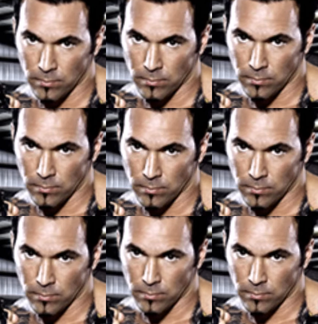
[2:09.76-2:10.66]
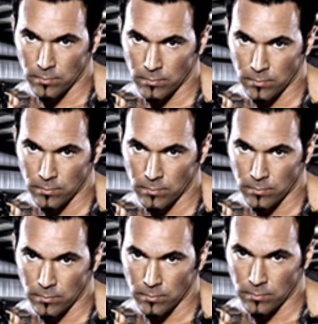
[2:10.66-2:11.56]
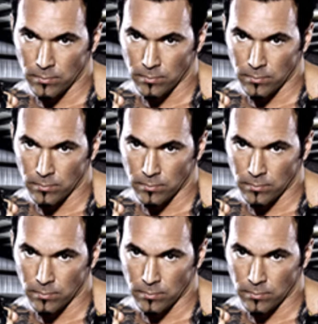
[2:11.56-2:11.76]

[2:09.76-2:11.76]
Nothing is said.